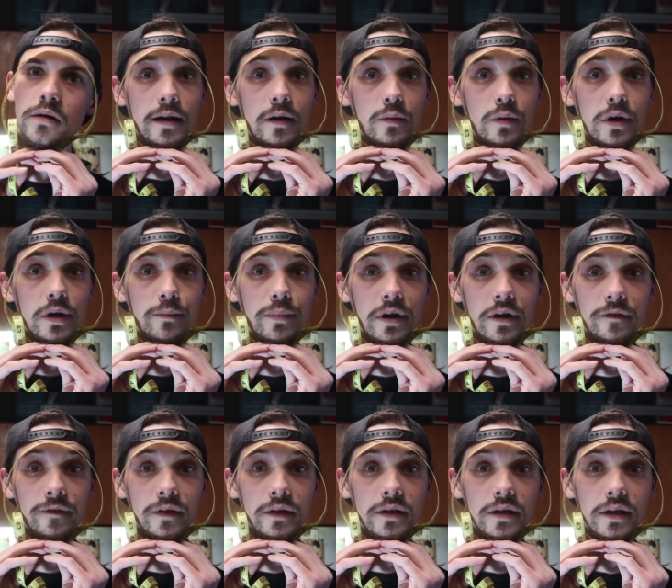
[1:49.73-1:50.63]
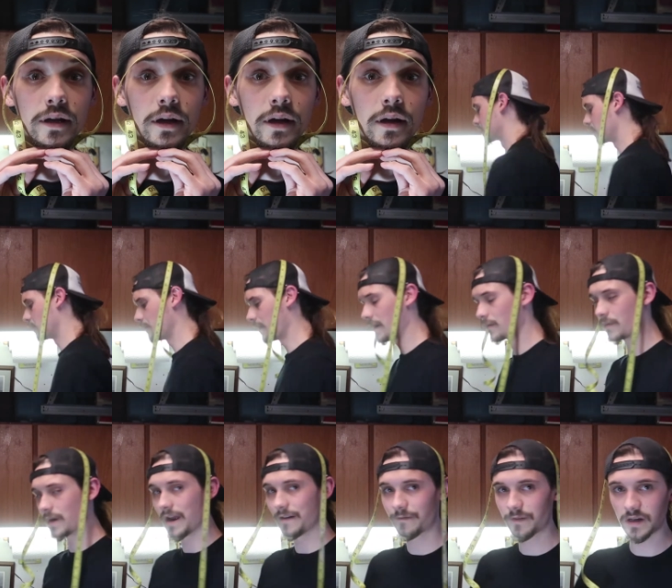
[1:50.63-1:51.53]
That'll work perfectly. So my
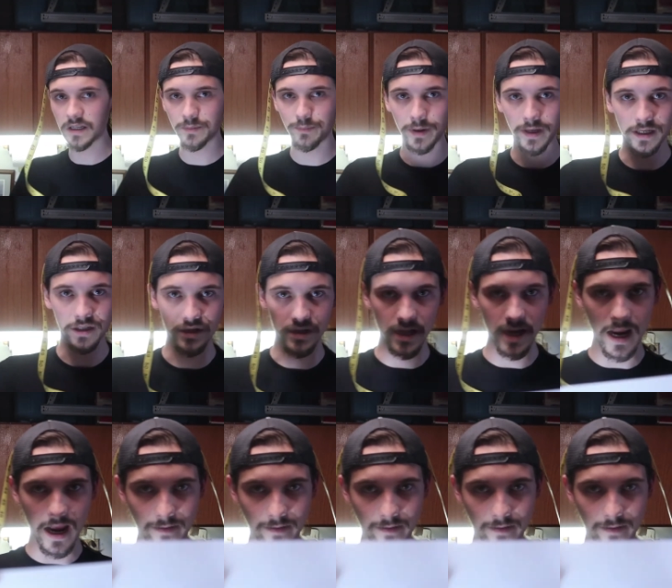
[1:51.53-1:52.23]
reference picture that I